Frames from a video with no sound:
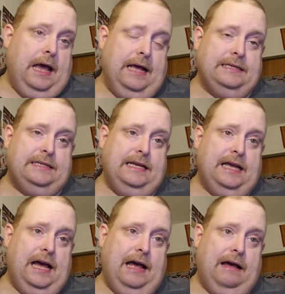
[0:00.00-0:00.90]
As
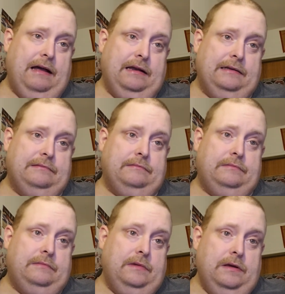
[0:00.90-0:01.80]
the
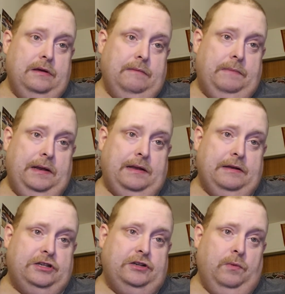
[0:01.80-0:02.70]
beat
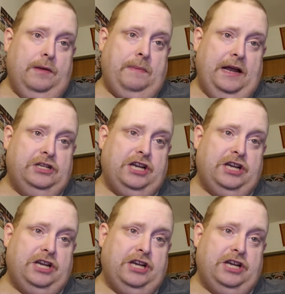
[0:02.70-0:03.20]
the Winnipeg